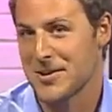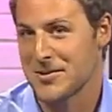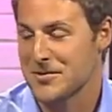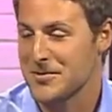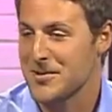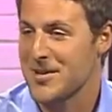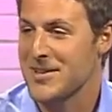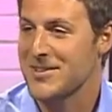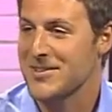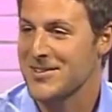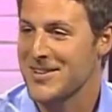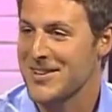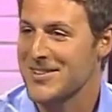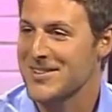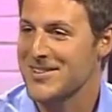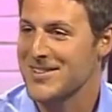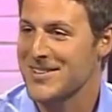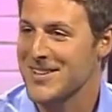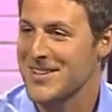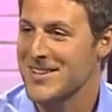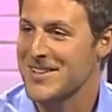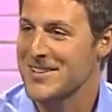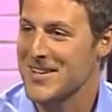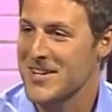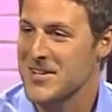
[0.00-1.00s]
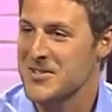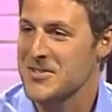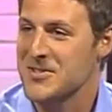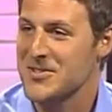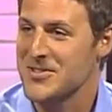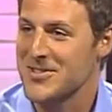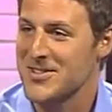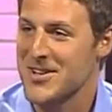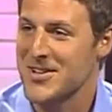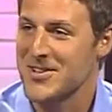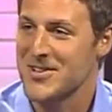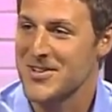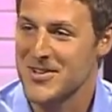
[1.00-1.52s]
right around a
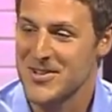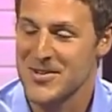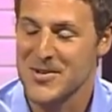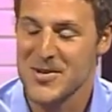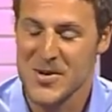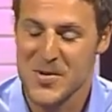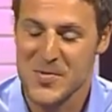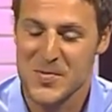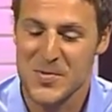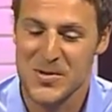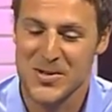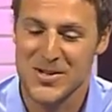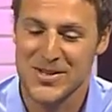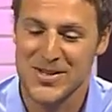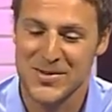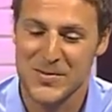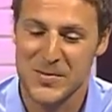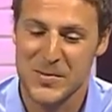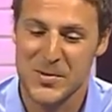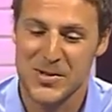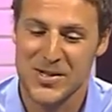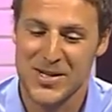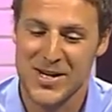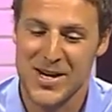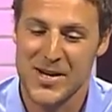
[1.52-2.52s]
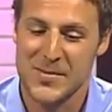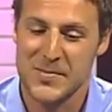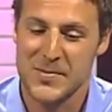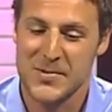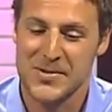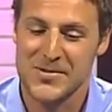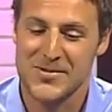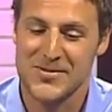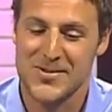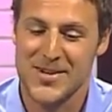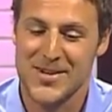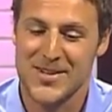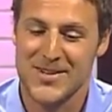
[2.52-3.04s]
certain other pretty
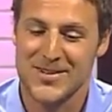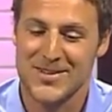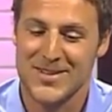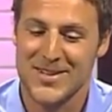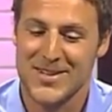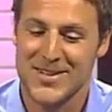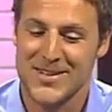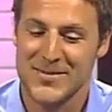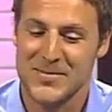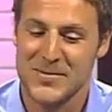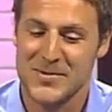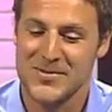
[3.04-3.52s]
high-profile